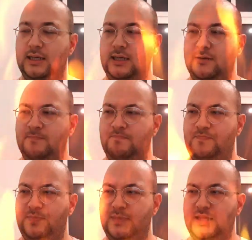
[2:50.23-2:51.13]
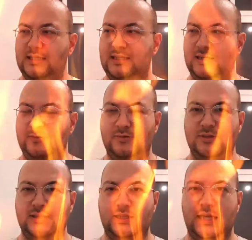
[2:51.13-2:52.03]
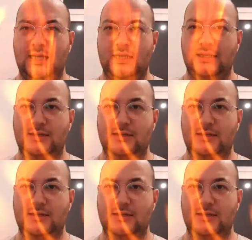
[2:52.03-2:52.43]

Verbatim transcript: Um, so, yeah,